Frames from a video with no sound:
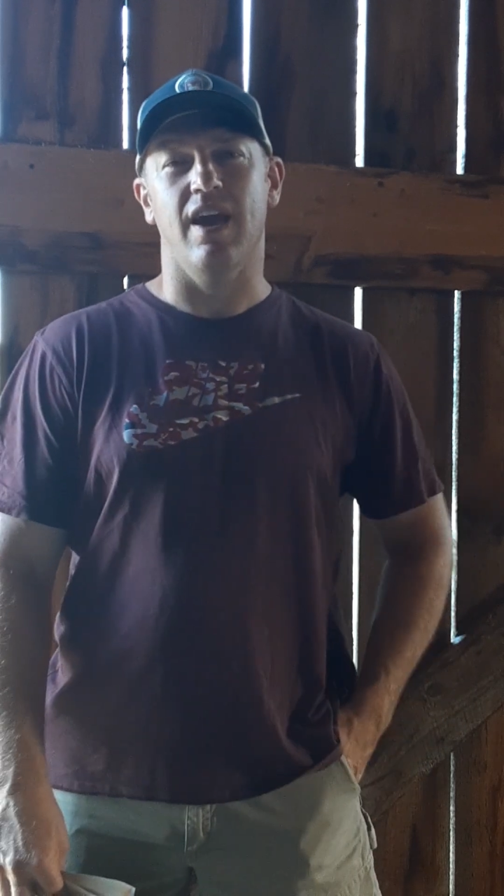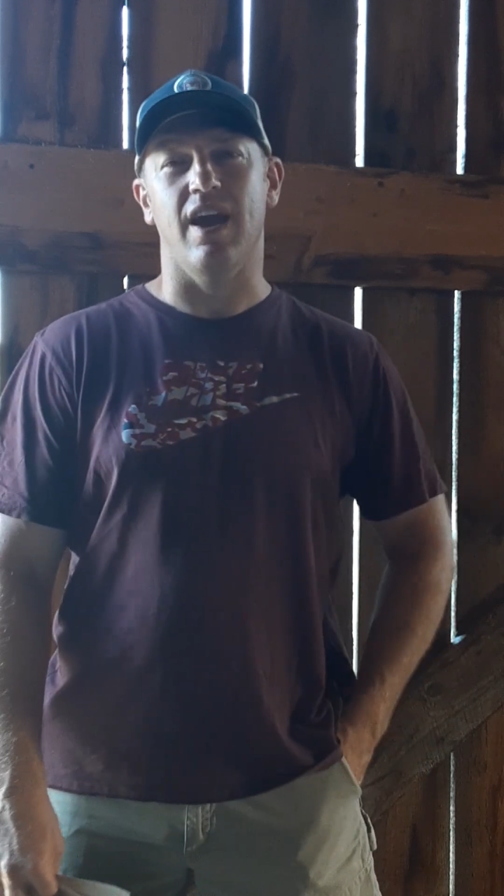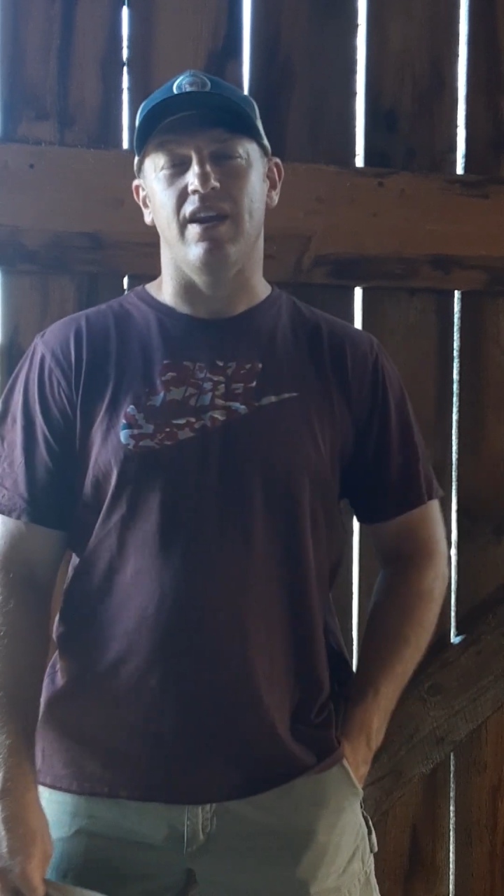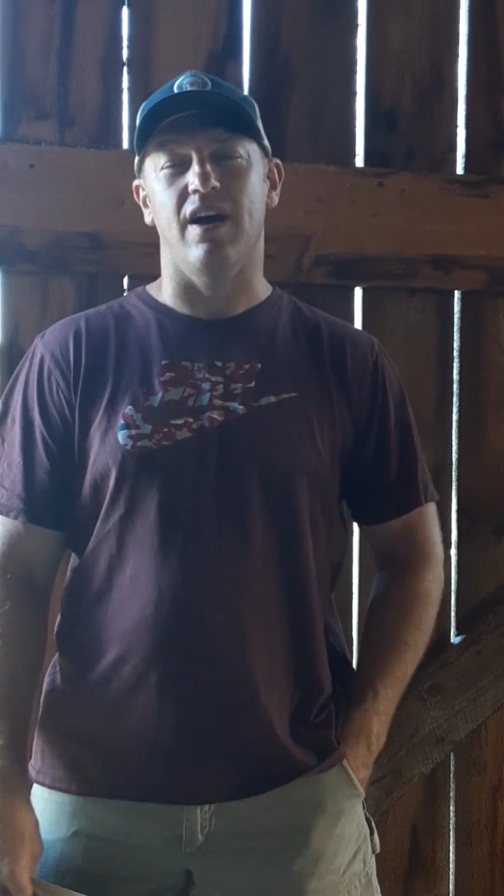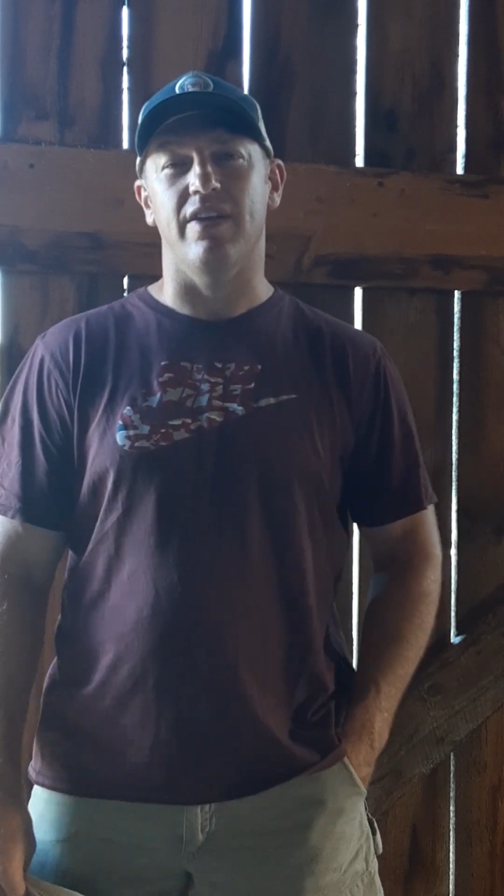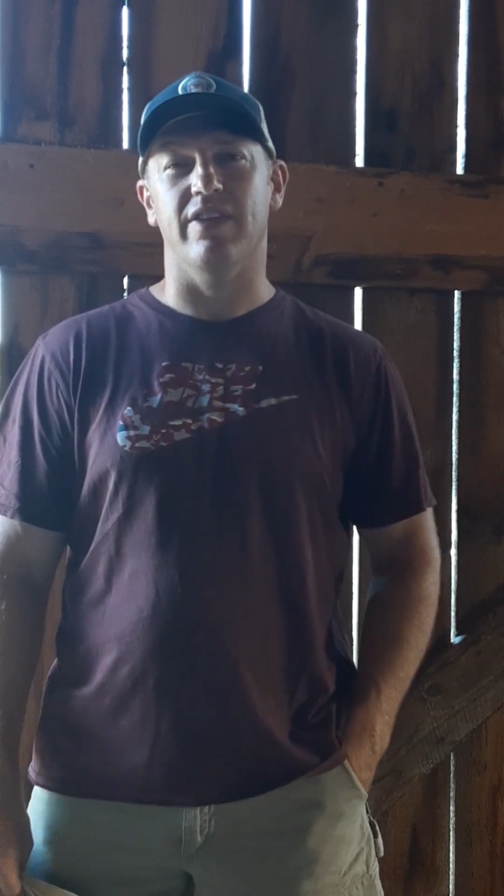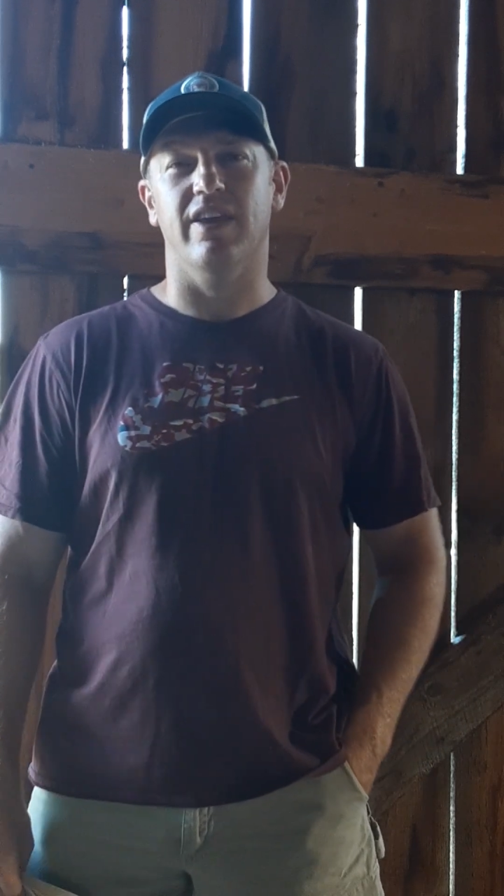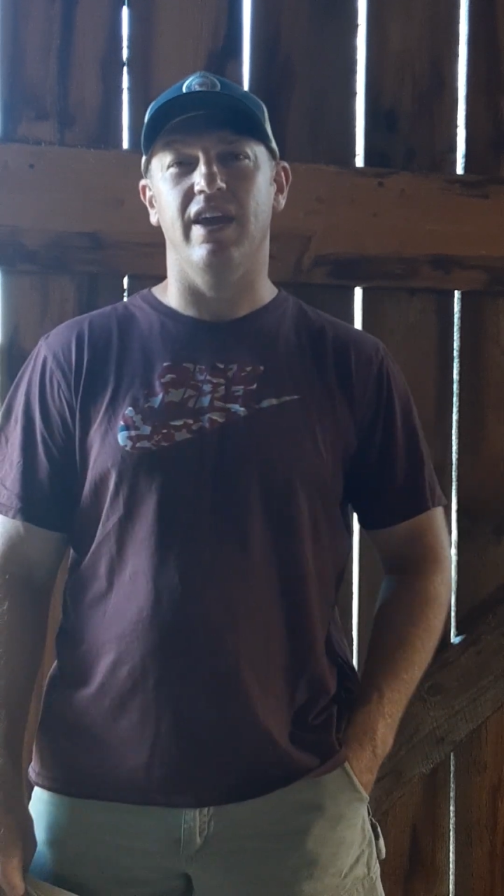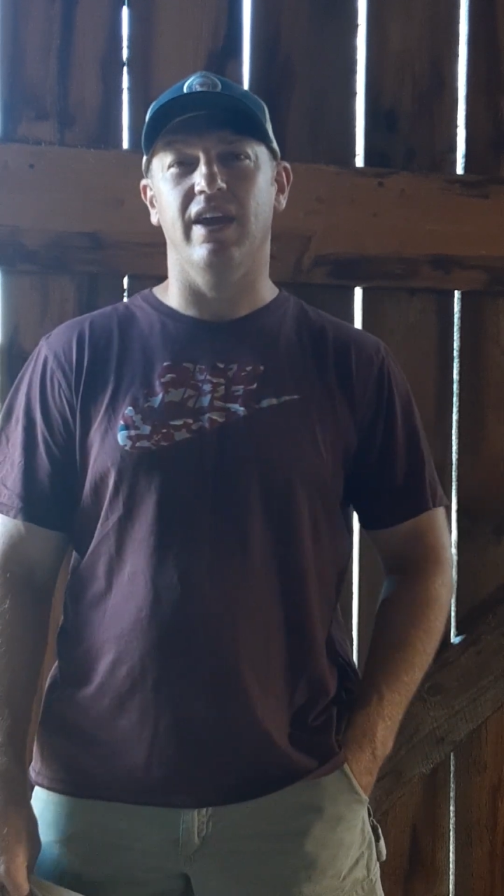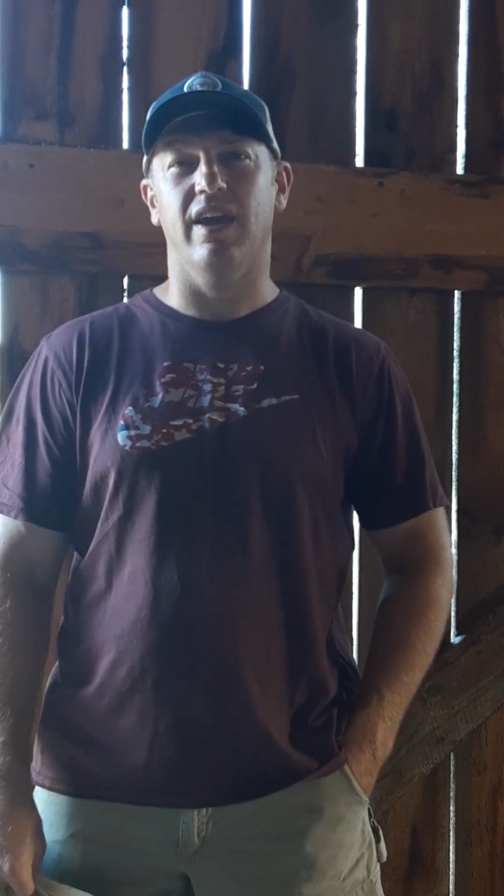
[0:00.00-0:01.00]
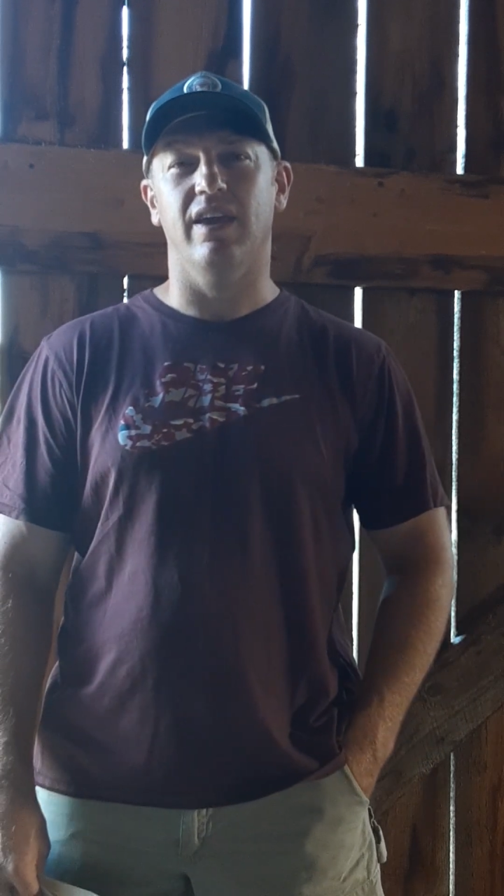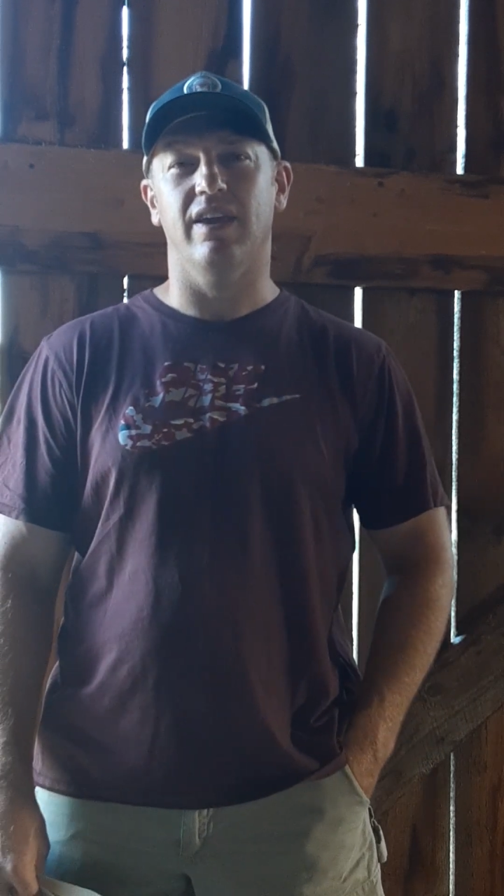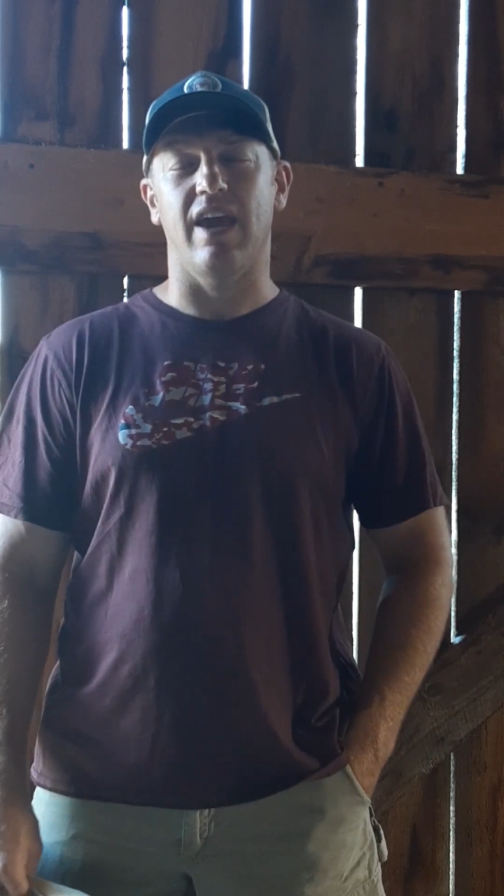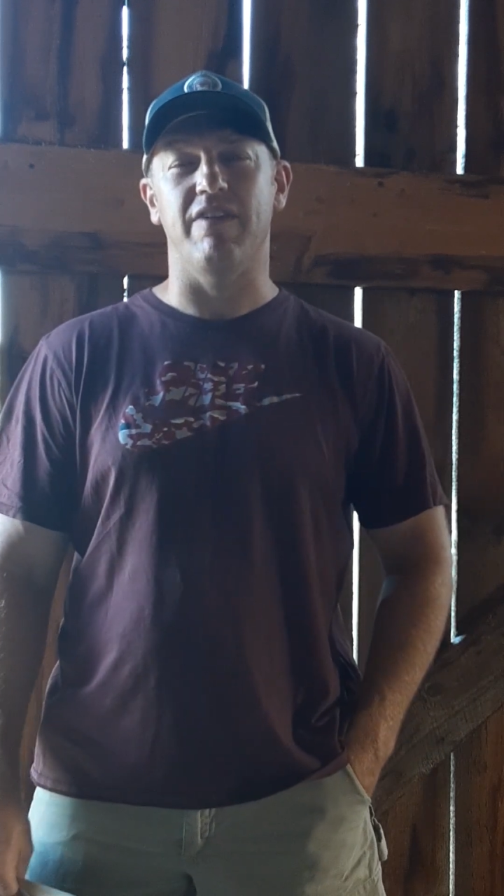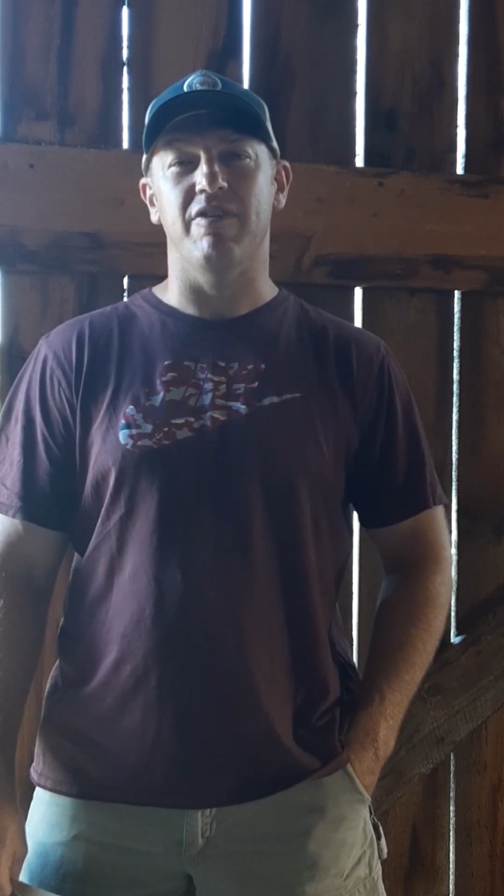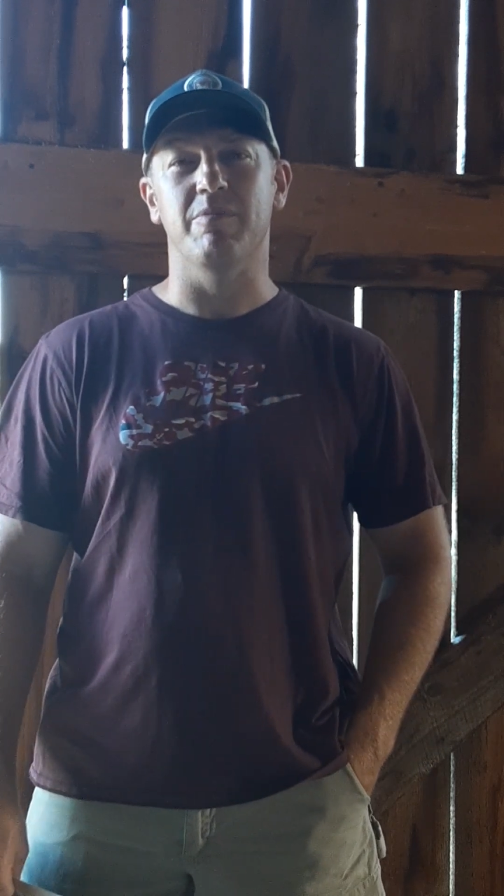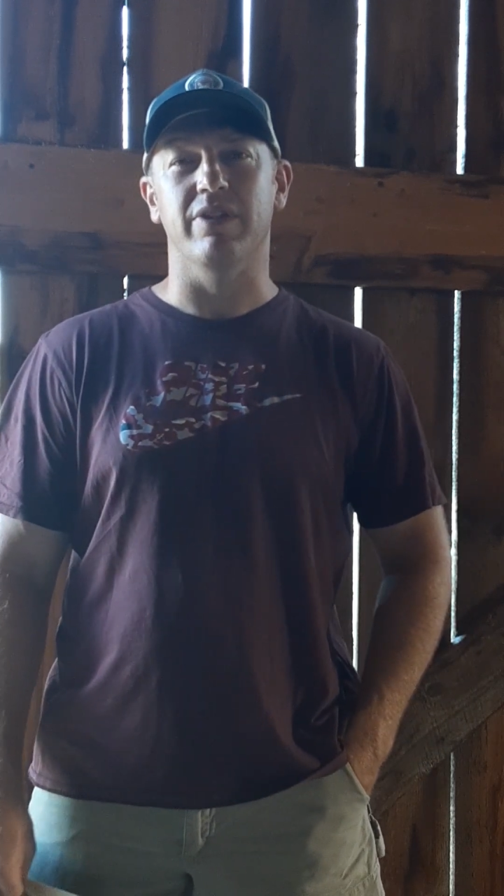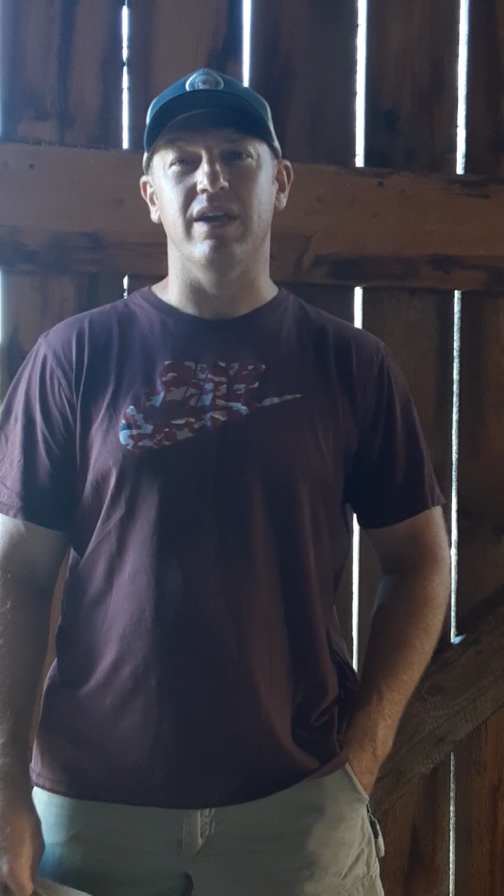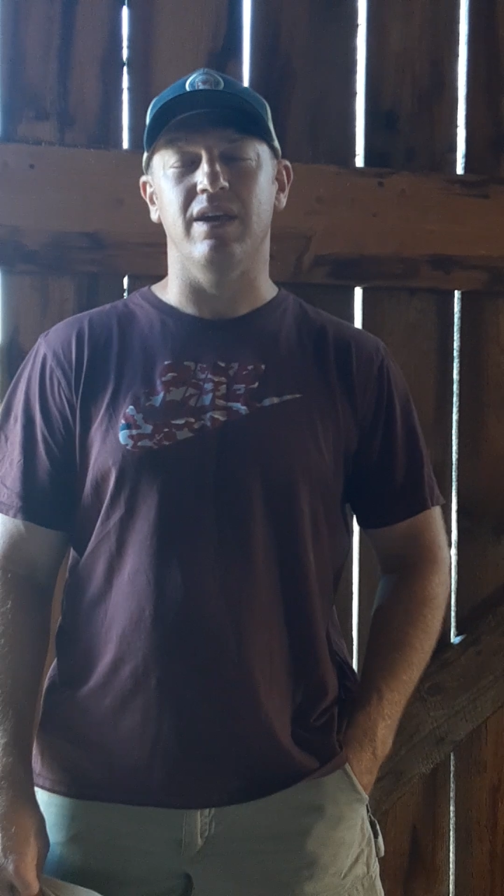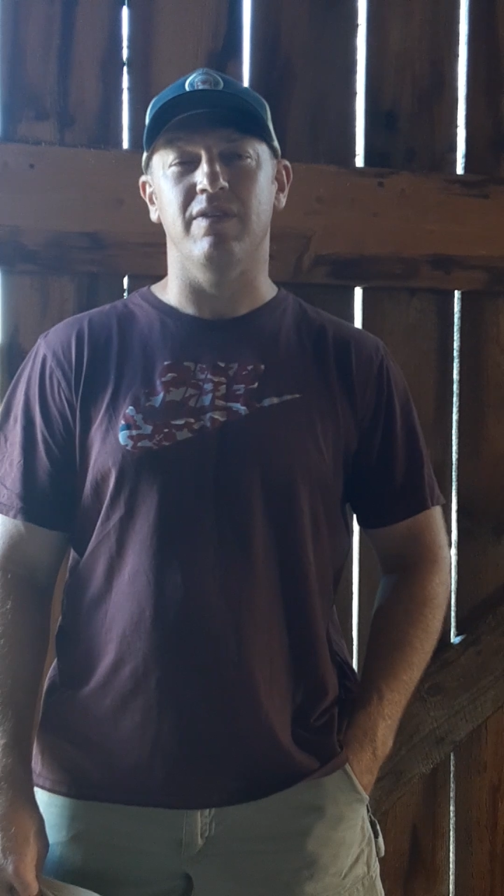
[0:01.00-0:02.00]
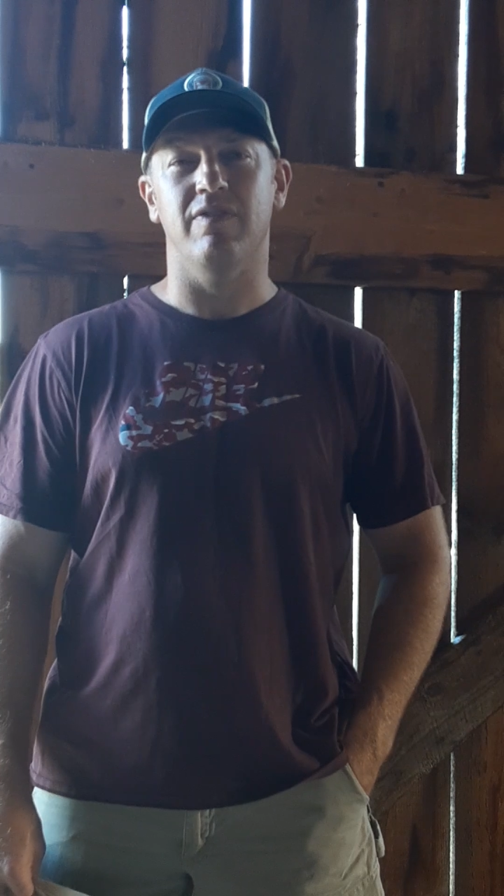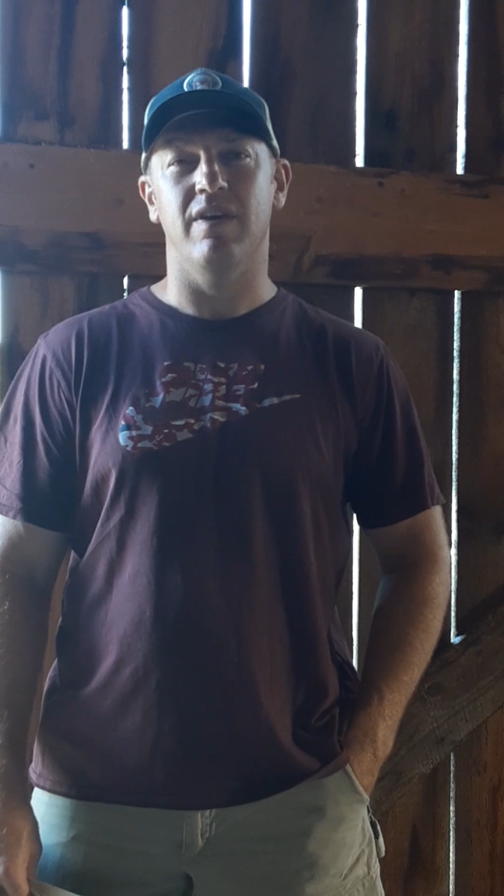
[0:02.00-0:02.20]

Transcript: and the king gave him leave.